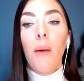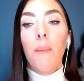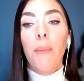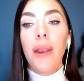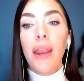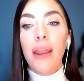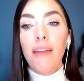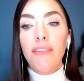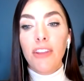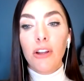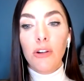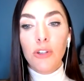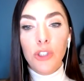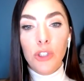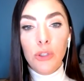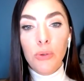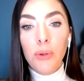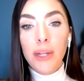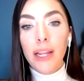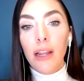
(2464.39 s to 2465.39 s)
But if they're
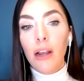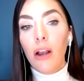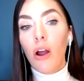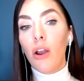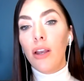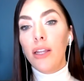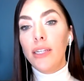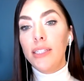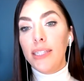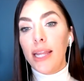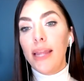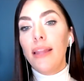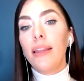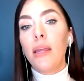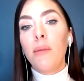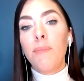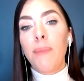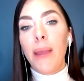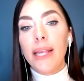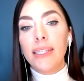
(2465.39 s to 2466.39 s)
doing it on a
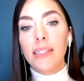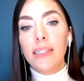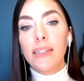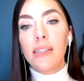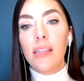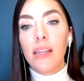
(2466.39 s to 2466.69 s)
daily basis,